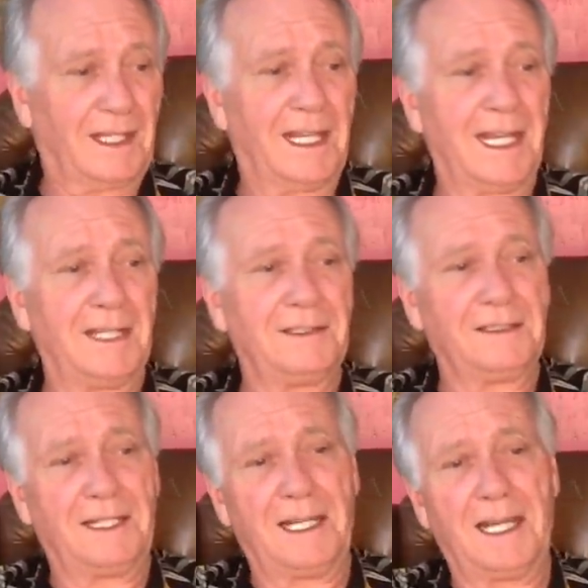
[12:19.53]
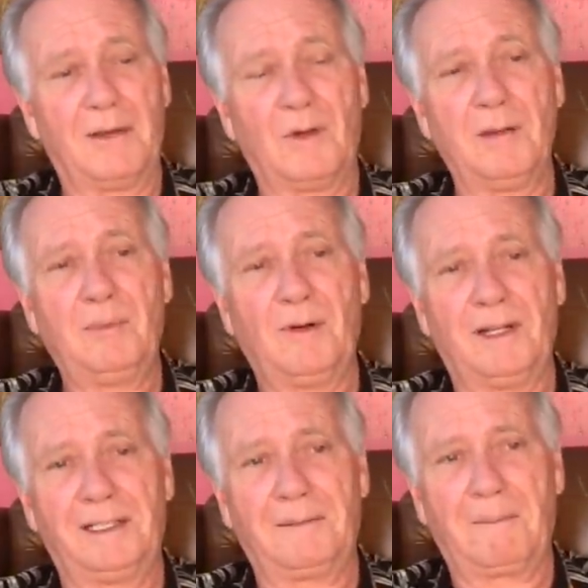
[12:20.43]
And at one
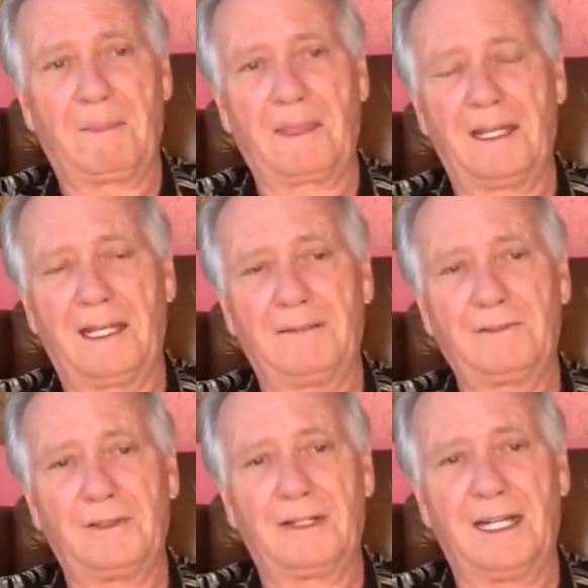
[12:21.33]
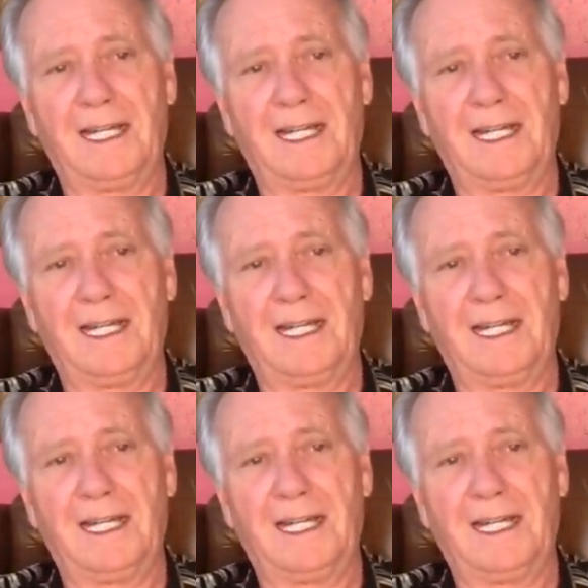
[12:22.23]
point, after